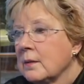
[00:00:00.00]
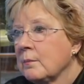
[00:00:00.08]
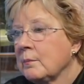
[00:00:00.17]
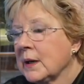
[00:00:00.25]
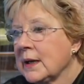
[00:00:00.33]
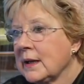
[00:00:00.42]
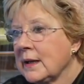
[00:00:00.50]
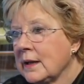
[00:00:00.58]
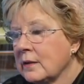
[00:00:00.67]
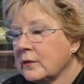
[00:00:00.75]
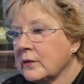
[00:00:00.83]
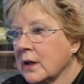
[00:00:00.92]
But it
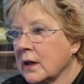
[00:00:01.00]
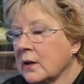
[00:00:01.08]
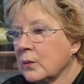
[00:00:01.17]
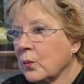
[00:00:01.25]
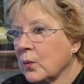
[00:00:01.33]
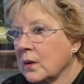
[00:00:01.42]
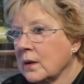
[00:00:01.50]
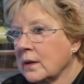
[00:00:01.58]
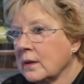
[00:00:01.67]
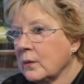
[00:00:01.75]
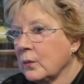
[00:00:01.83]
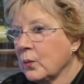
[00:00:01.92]
is not
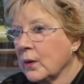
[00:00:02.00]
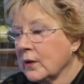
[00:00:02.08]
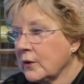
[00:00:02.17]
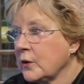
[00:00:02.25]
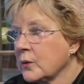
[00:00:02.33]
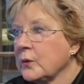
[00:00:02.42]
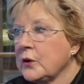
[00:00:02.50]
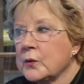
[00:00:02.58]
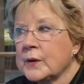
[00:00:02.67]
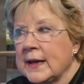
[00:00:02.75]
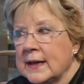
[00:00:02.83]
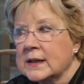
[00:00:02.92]
one where
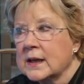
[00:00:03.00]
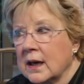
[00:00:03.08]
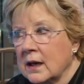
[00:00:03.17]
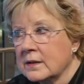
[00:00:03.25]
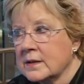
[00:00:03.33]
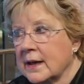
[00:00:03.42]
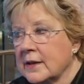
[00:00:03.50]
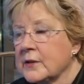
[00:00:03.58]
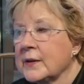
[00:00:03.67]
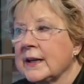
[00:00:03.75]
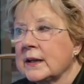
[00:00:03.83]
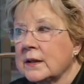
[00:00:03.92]
you can't
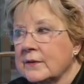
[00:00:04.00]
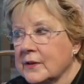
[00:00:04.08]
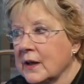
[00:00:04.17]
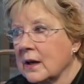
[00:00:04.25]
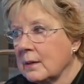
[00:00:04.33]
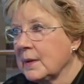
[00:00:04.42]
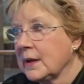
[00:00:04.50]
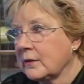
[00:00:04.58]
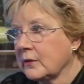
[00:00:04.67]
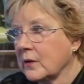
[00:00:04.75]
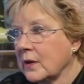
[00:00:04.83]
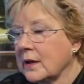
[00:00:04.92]
leave
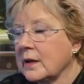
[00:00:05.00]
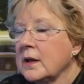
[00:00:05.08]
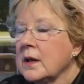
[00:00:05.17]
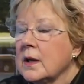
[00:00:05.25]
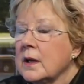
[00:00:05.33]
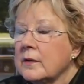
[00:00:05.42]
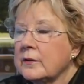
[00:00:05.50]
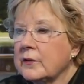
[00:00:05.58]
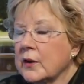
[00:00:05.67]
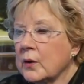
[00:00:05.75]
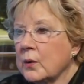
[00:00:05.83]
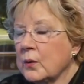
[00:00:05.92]
comments on it.
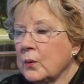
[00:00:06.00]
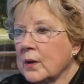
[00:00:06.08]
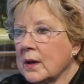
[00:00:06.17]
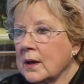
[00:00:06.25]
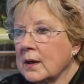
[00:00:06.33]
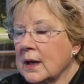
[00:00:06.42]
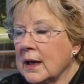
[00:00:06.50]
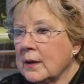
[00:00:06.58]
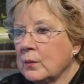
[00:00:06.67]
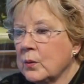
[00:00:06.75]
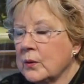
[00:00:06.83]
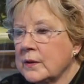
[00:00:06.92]
So
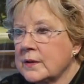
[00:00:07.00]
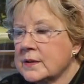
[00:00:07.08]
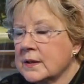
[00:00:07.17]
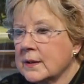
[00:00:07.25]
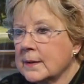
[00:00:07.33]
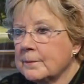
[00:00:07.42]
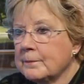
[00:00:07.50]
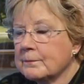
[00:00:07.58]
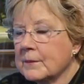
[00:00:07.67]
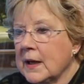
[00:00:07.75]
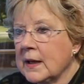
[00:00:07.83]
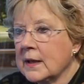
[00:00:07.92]
I would,
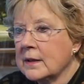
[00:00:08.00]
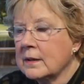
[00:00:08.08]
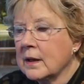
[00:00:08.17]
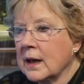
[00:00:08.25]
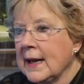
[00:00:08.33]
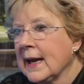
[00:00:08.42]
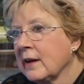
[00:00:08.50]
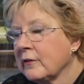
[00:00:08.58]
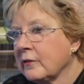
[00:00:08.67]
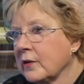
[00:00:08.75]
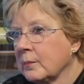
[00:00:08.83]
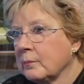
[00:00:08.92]
and I
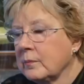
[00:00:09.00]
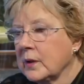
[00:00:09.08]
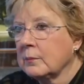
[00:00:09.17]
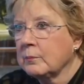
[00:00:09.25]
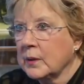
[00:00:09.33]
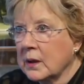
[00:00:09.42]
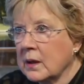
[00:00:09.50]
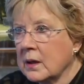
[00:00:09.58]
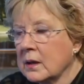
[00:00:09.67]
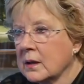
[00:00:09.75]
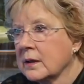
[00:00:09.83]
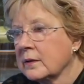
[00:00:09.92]
have a
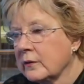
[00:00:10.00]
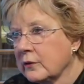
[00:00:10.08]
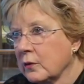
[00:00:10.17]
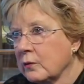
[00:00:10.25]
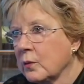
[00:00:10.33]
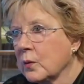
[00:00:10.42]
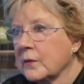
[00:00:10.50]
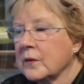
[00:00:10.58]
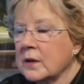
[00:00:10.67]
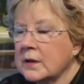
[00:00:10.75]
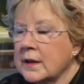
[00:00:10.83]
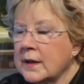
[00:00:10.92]
blog and so forth
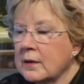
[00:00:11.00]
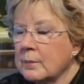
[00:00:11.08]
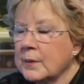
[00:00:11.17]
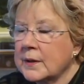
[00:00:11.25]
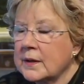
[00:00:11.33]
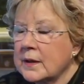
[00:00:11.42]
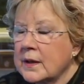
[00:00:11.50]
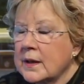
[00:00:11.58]
on there, but